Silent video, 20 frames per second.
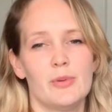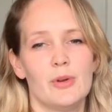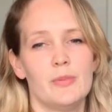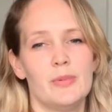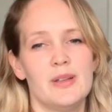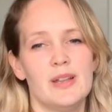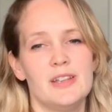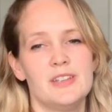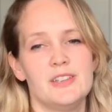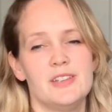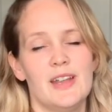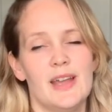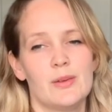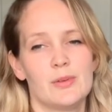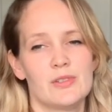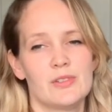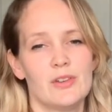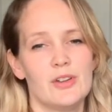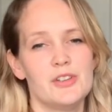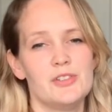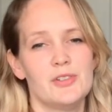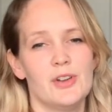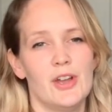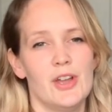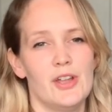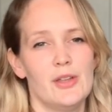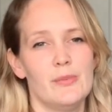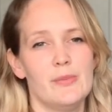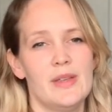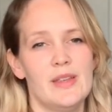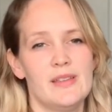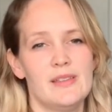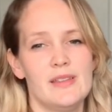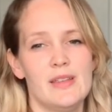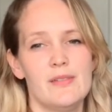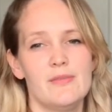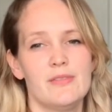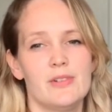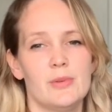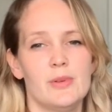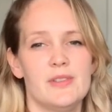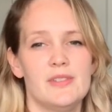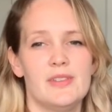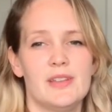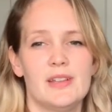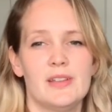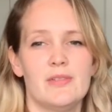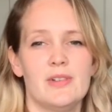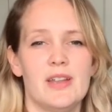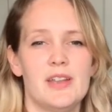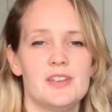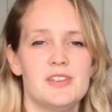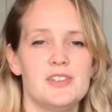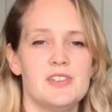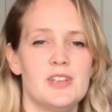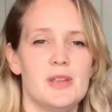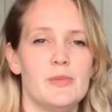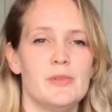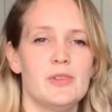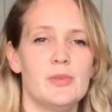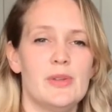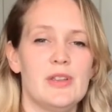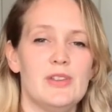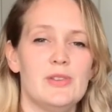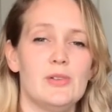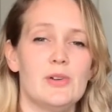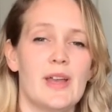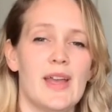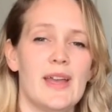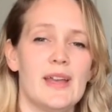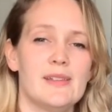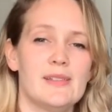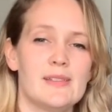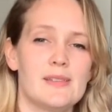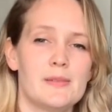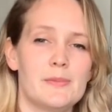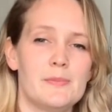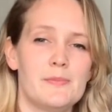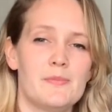population outside your home is influencing the relationship between your cats.